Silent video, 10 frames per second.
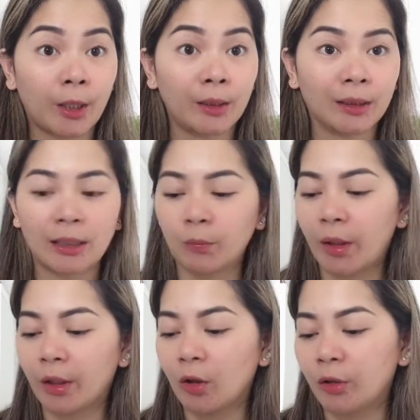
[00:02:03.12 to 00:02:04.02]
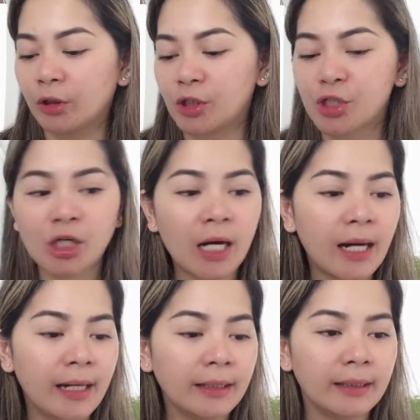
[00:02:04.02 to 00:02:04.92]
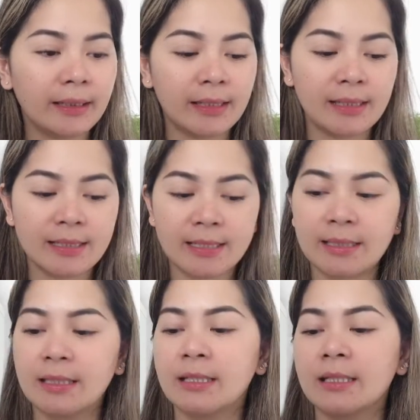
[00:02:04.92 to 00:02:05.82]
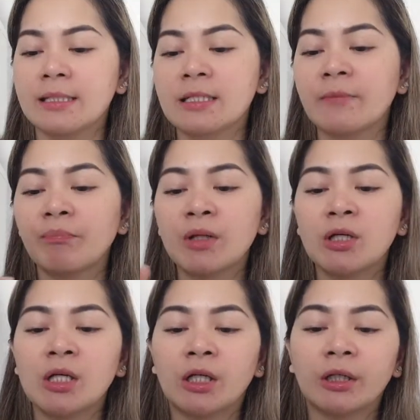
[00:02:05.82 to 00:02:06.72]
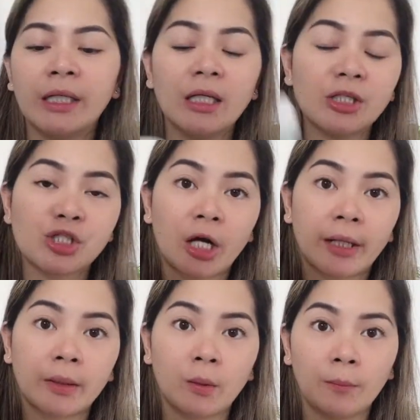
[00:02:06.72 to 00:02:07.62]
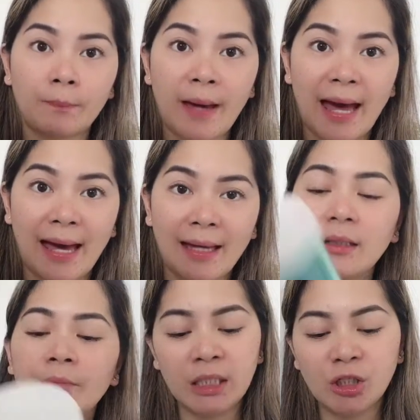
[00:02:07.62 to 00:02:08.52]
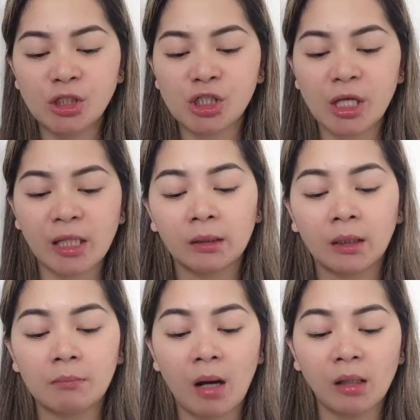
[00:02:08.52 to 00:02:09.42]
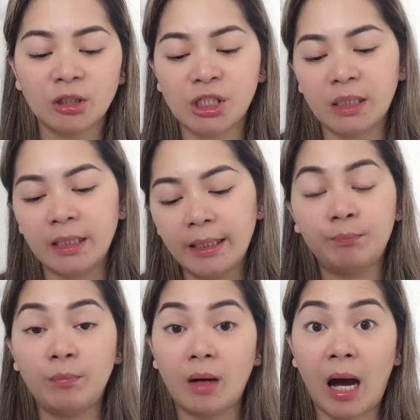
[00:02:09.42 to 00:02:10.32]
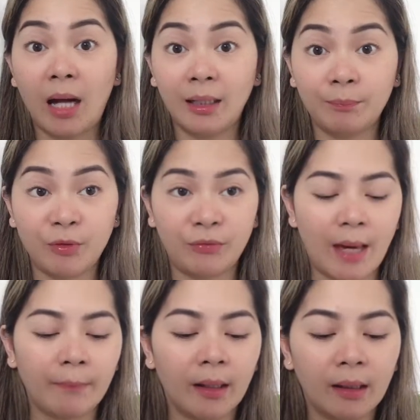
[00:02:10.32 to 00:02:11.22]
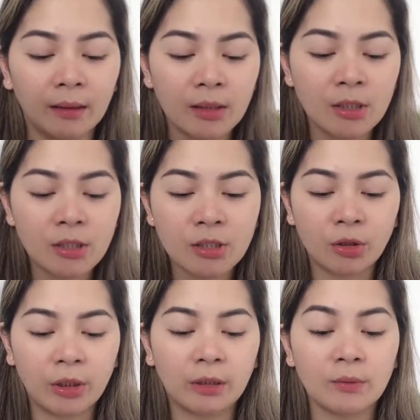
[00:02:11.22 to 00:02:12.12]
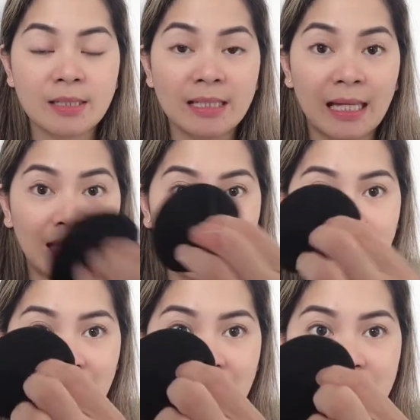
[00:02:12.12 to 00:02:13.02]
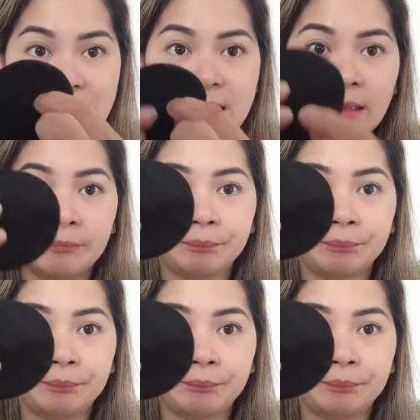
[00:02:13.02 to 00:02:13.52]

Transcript: product that we are going to try is this Real Charcoal Pad Neogen Dermalogy 150 ml. So it looks like this,